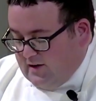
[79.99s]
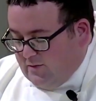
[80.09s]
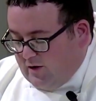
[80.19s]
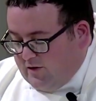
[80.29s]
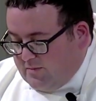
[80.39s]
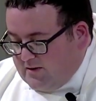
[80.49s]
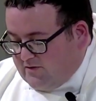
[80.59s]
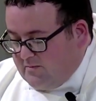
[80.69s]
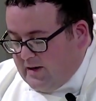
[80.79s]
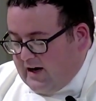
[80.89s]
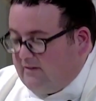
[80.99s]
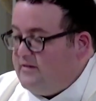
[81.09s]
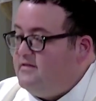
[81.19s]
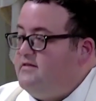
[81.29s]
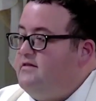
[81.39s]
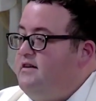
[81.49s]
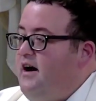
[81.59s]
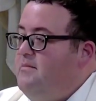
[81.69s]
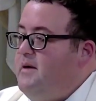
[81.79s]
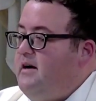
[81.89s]
whether it be from parents,
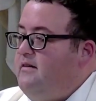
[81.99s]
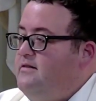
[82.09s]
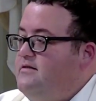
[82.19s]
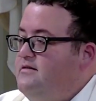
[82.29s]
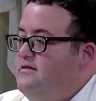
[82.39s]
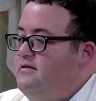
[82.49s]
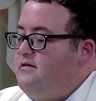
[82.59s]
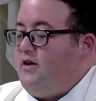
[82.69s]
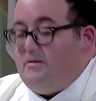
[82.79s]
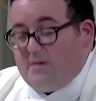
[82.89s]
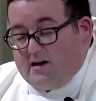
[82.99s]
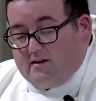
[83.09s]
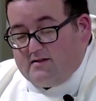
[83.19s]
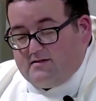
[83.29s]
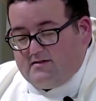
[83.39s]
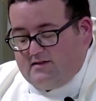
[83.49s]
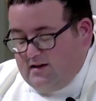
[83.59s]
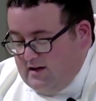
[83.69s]
godparents, grandparents,